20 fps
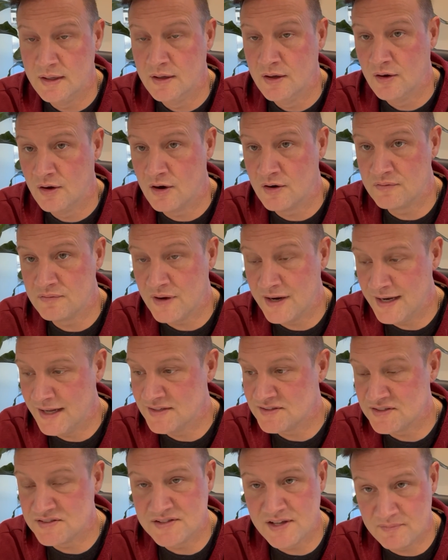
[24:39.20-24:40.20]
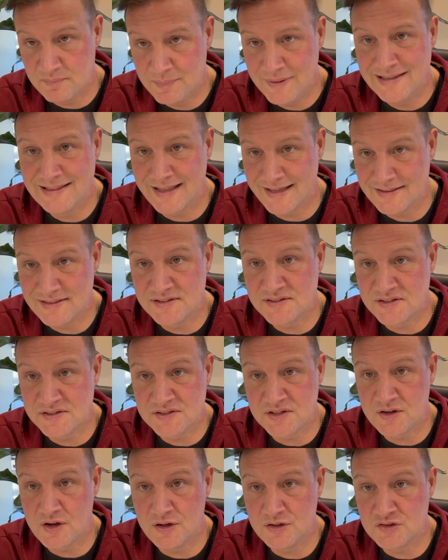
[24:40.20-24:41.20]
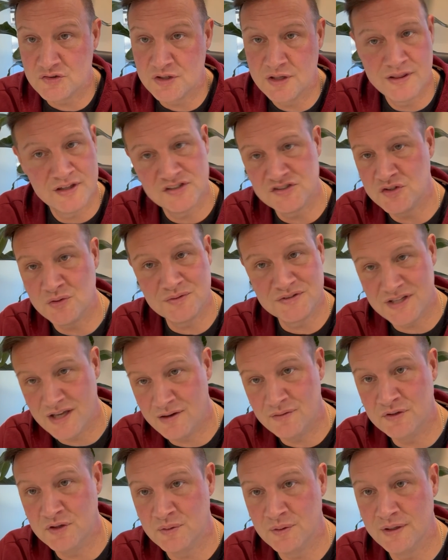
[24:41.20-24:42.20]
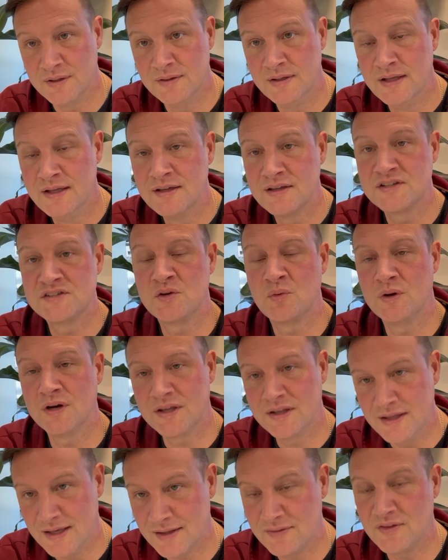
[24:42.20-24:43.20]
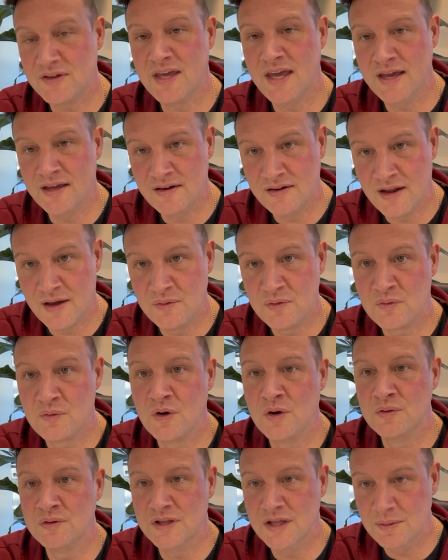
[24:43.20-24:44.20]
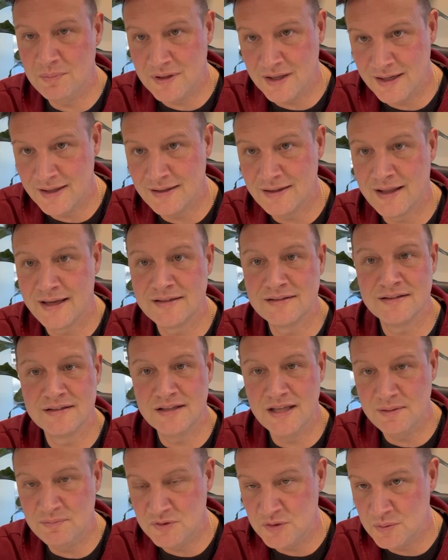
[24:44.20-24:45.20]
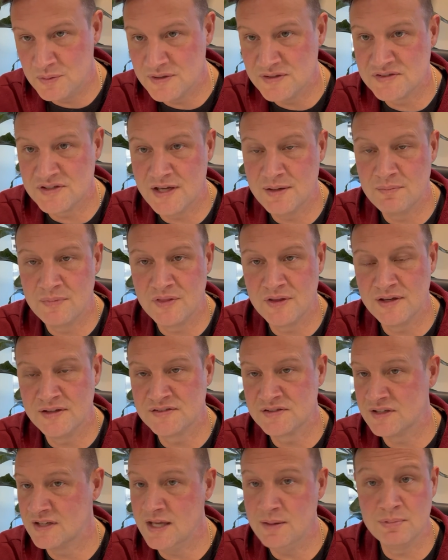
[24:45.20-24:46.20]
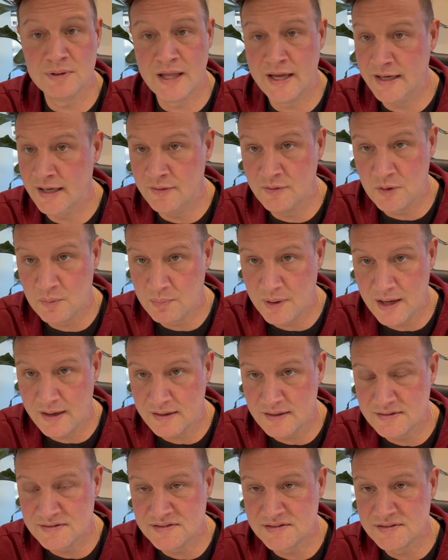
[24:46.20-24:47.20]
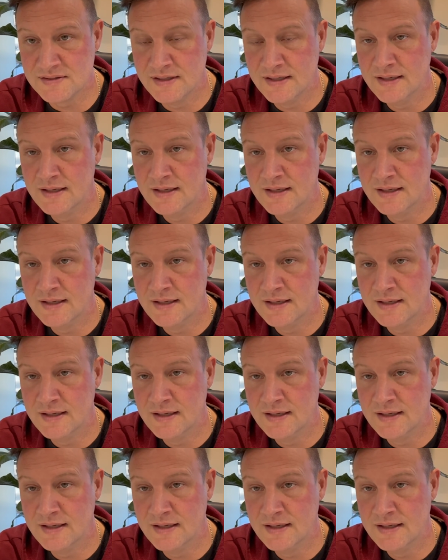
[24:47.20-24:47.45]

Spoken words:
Our finances have been like this as a country. They just don't tell you it because they want to kick the can down the road, keep getting elected, keep doing the same things, and keep lining their pockets.